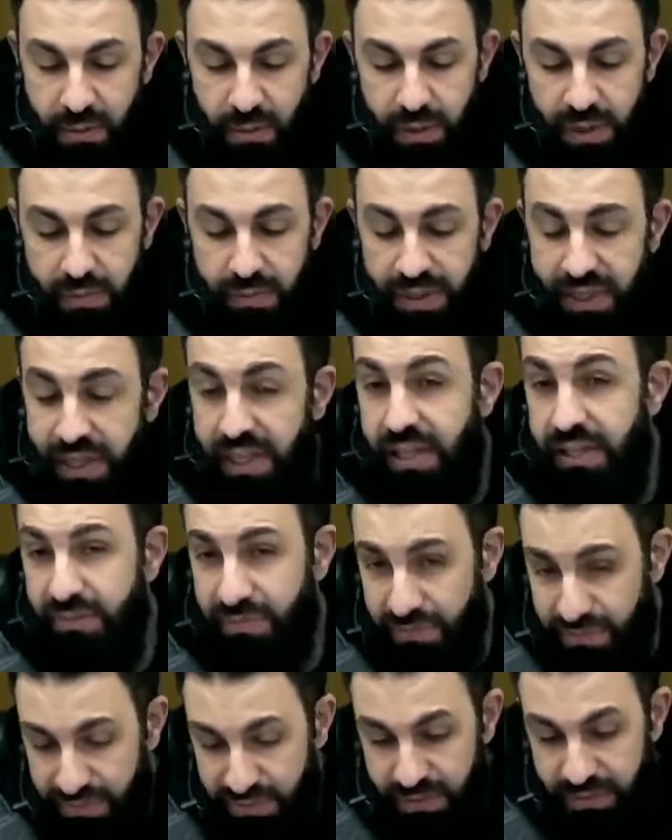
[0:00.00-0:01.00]
we
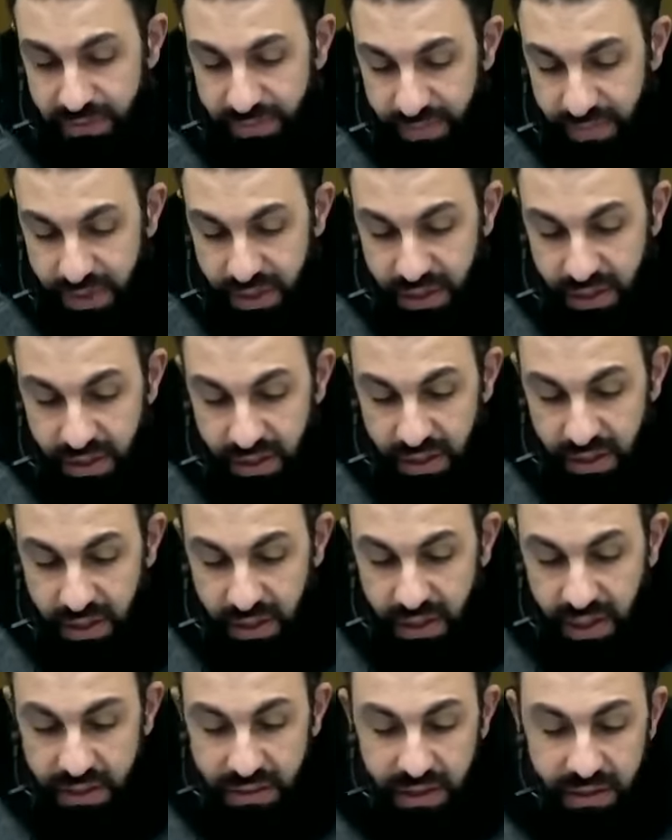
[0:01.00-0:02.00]
believe,
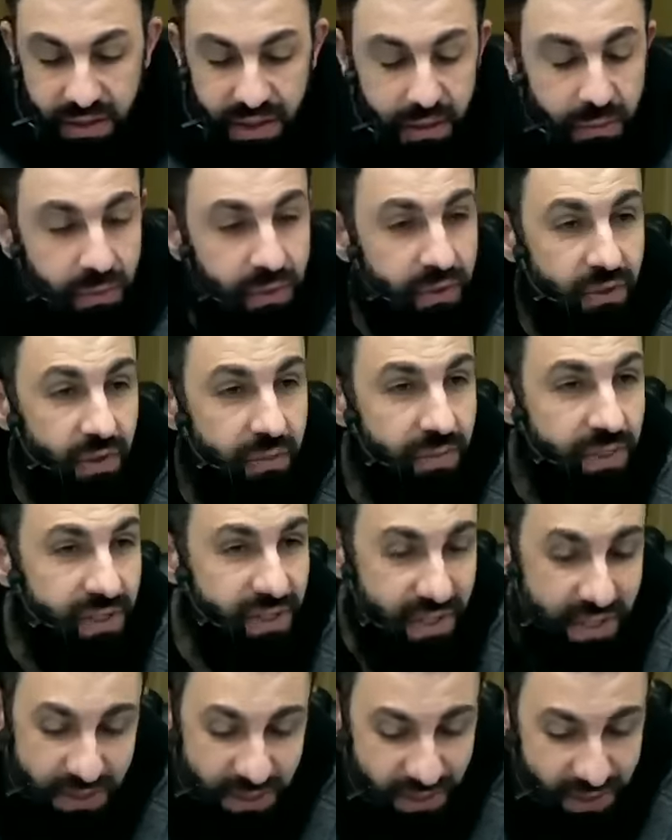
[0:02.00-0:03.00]
and that they will not be
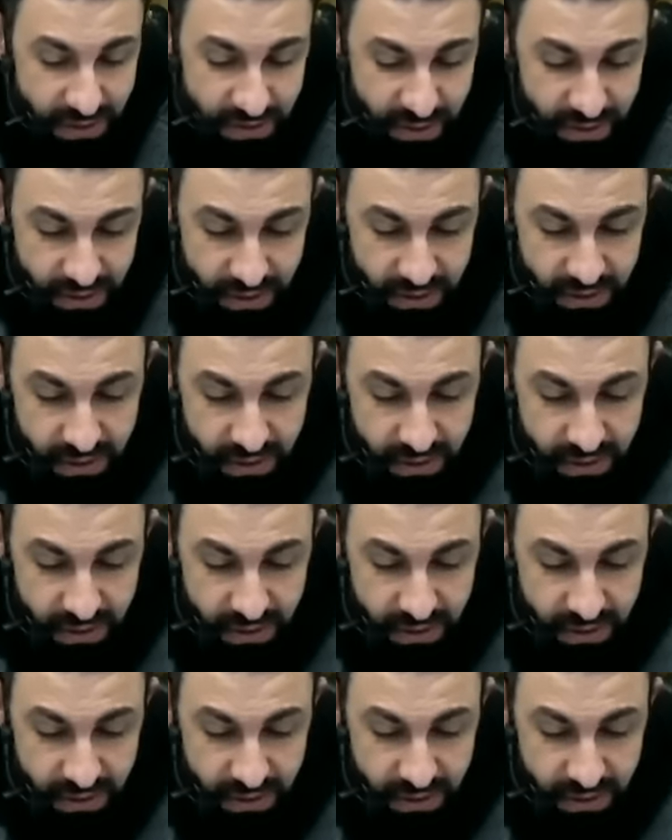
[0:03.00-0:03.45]
tested?